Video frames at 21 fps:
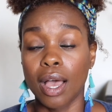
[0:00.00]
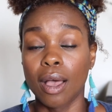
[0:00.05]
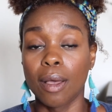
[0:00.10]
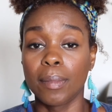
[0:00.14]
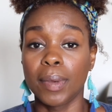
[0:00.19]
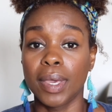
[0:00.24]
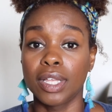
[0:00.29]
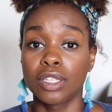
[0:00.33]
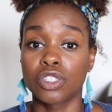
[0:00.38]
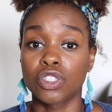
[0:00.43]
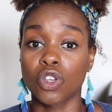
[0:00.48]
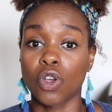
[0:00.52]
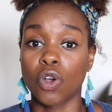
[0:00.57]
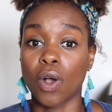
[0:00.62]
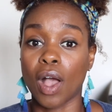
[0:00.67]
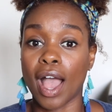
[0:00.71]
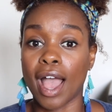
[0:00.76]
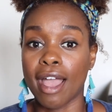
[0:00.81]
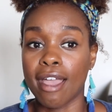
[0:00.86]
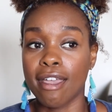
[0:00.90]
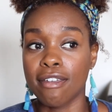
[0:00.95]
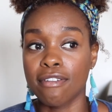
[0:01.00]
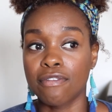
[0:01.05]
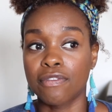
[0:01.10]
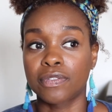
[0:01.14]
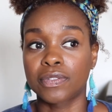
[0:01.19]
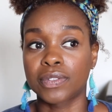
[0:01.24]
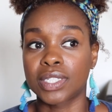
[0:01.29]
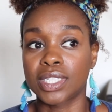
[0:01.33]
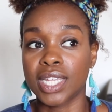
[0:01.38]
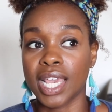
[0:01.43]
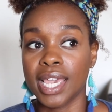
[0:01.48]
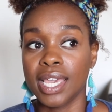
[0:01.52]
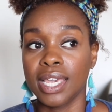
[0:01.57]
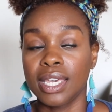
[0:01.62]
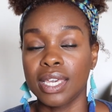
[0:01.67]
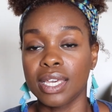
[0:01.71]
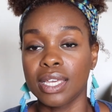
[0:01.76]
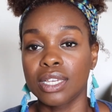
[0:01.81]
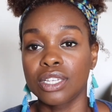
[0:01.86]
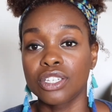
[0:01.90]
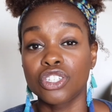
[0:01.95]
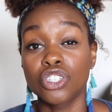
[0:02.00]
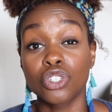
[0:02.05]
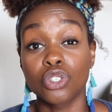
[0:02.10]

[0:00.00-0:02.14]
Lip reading: And so I've taken